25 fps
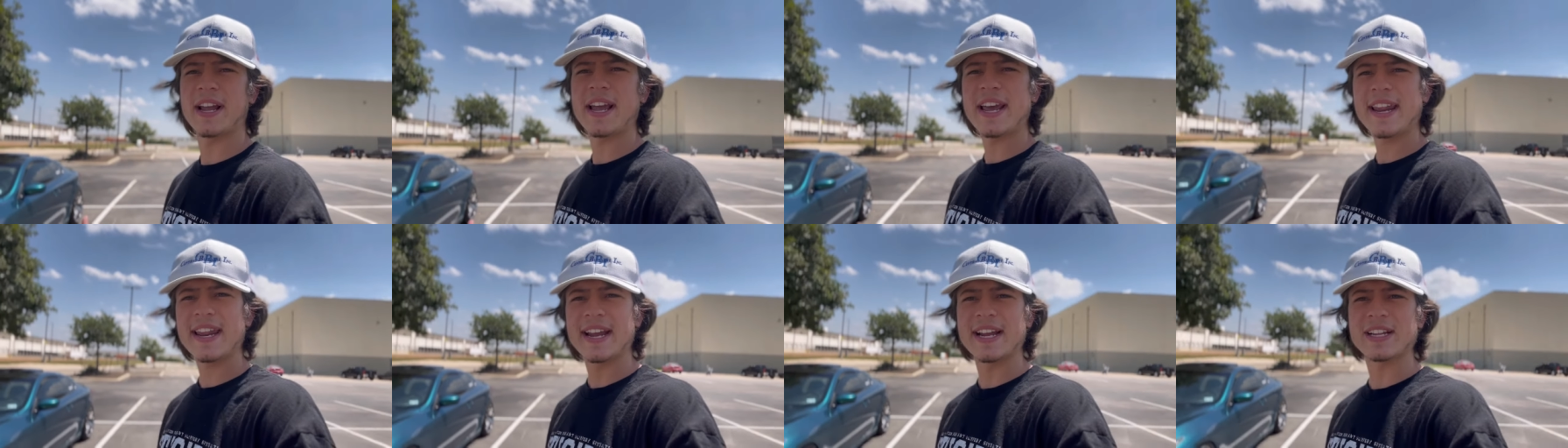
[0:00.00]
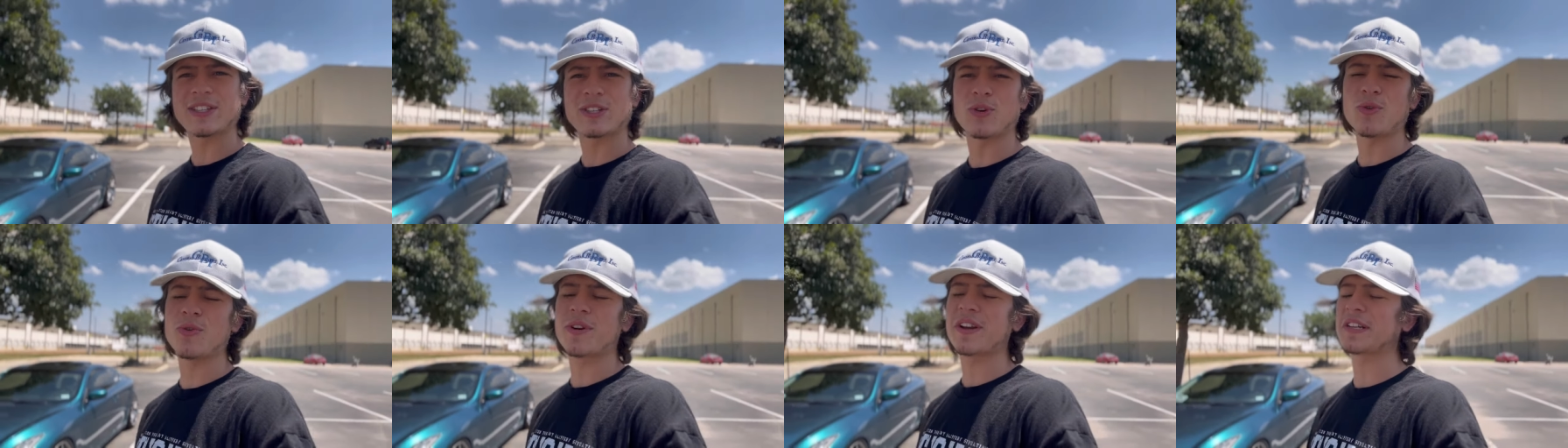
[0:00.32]

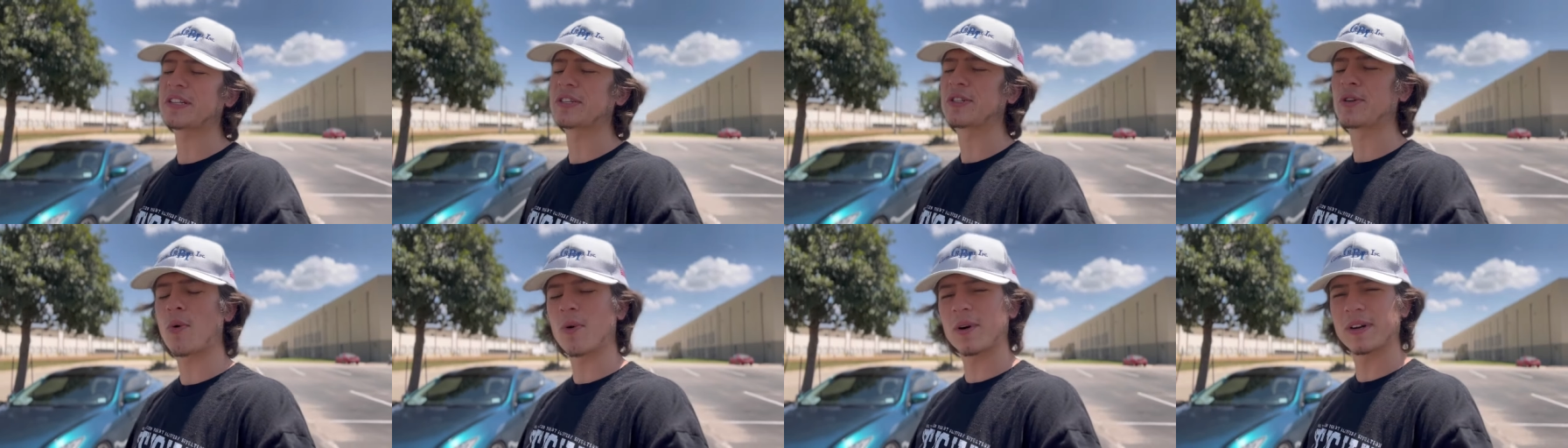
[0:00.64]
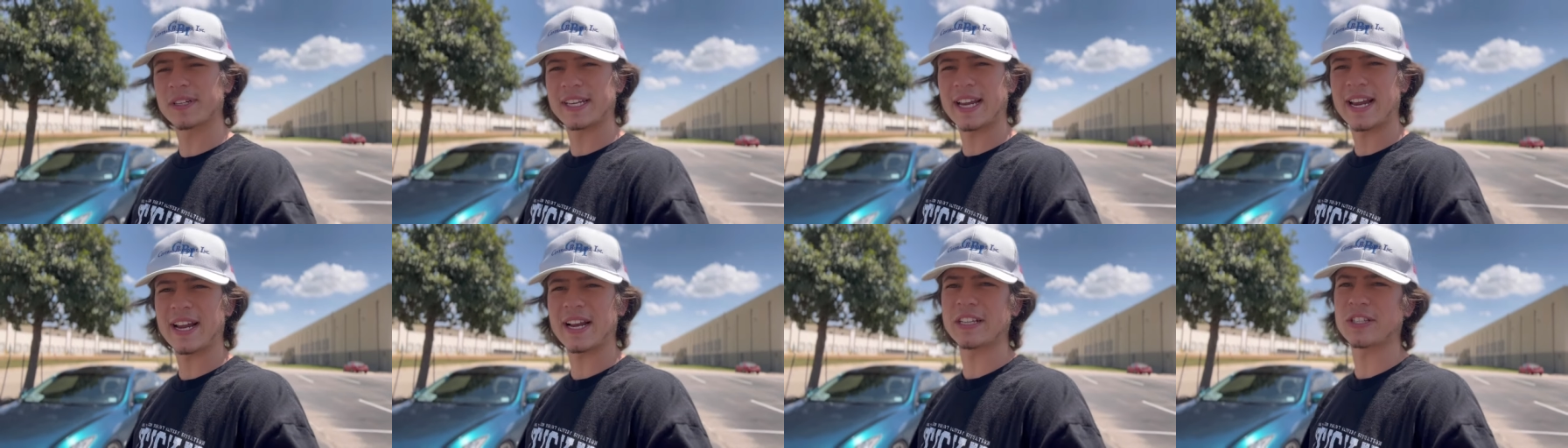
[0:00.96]
idiots who can door
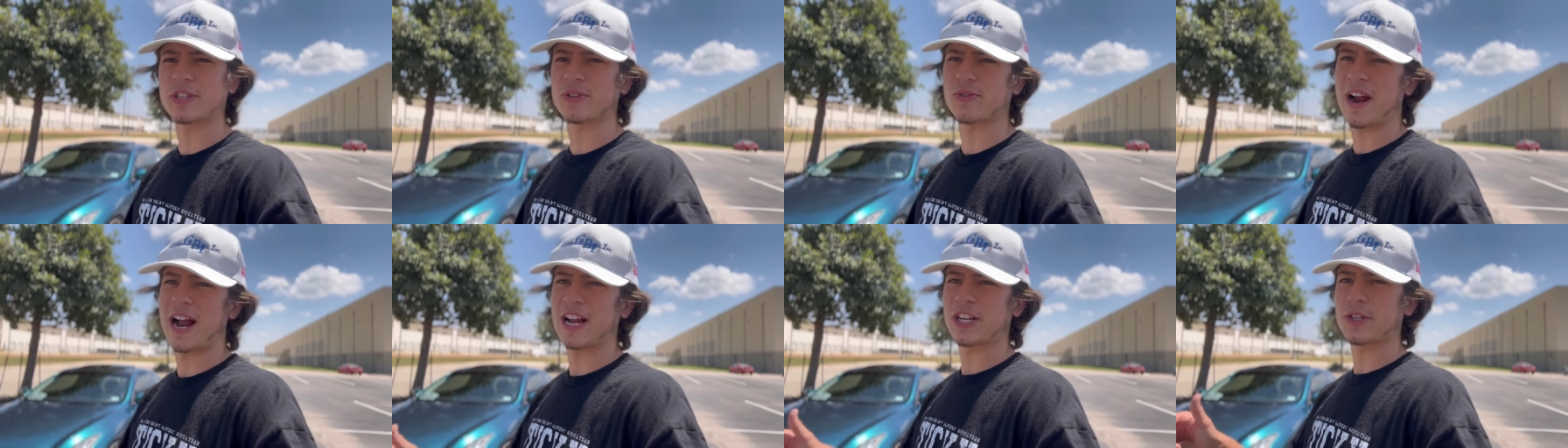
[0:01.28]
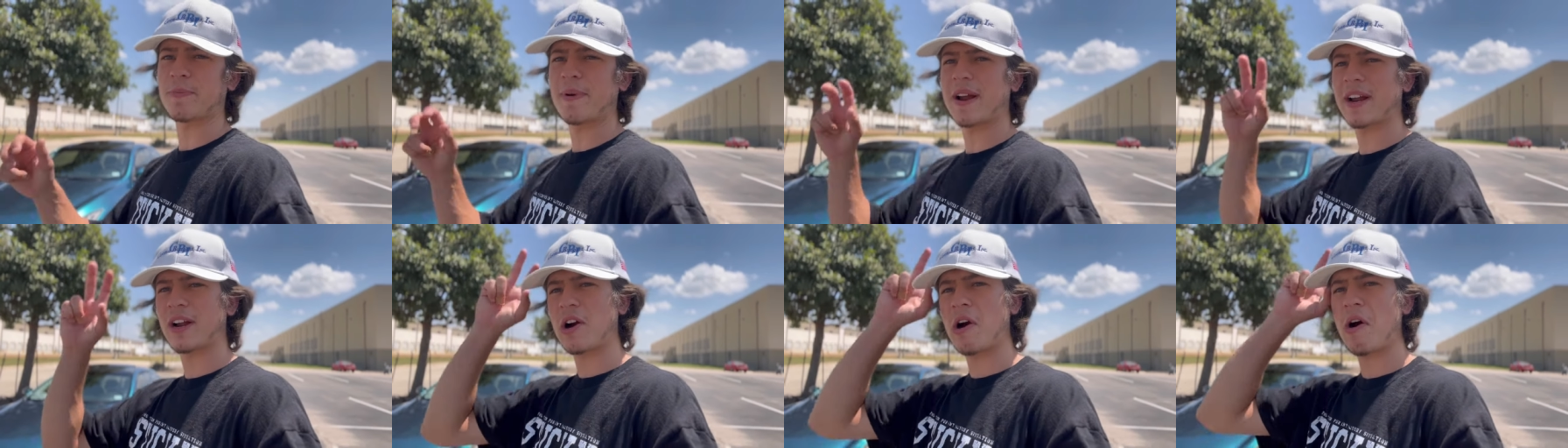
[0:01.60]
ding and scratch
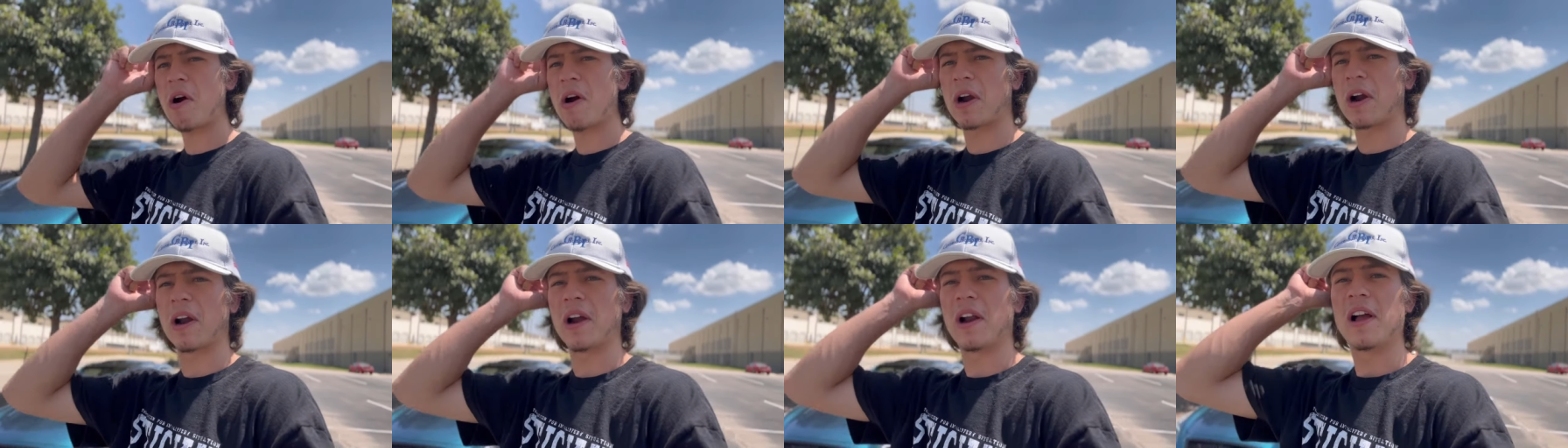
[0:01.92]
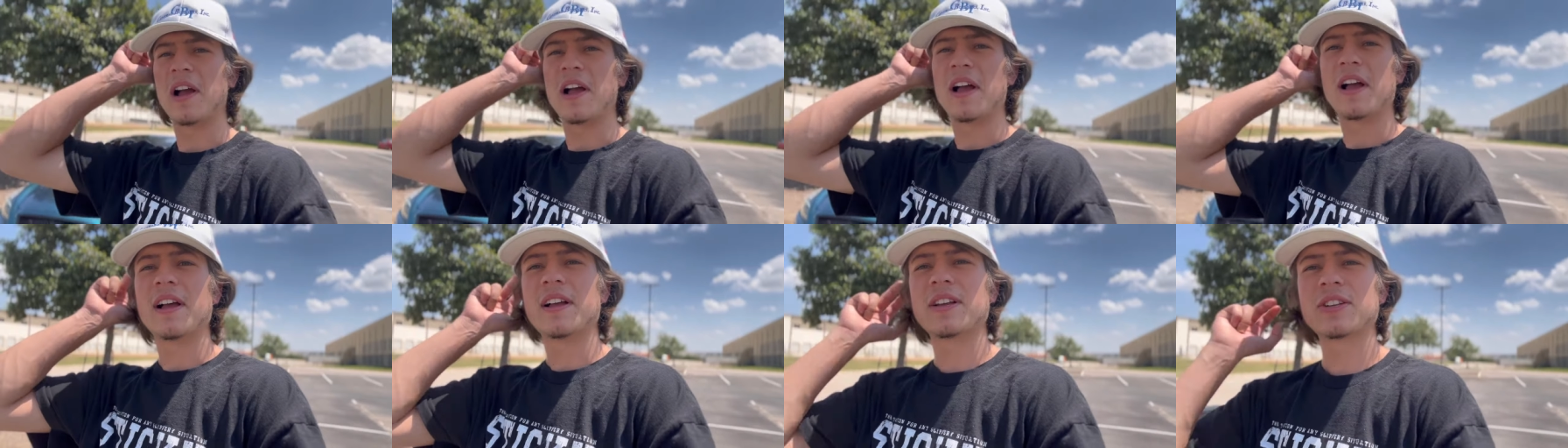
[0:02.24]
my car.
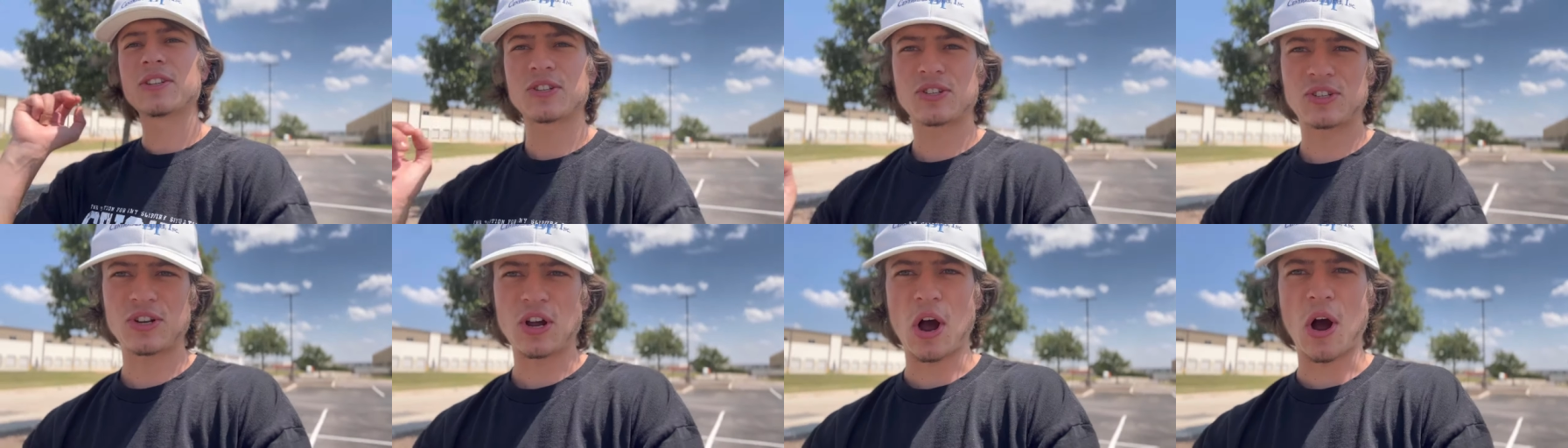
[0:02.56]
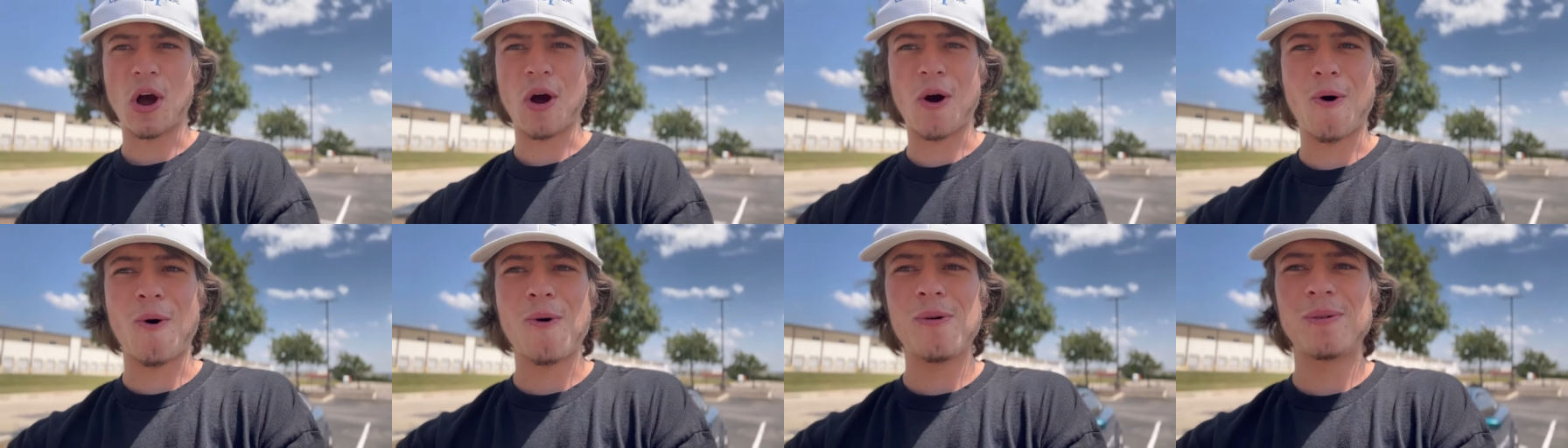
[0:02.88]

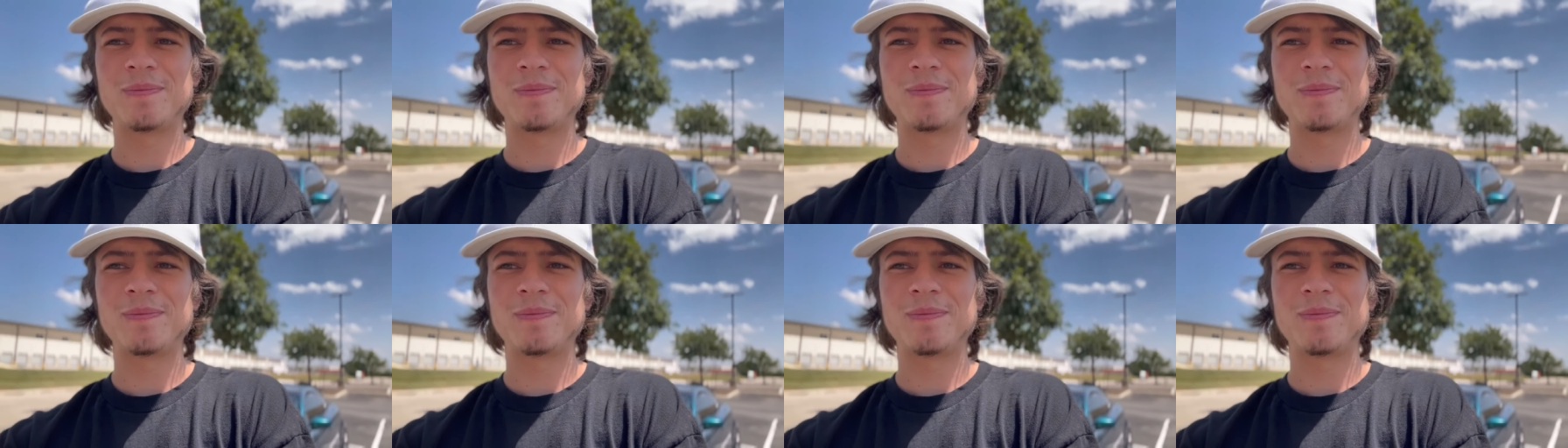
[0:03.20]
So,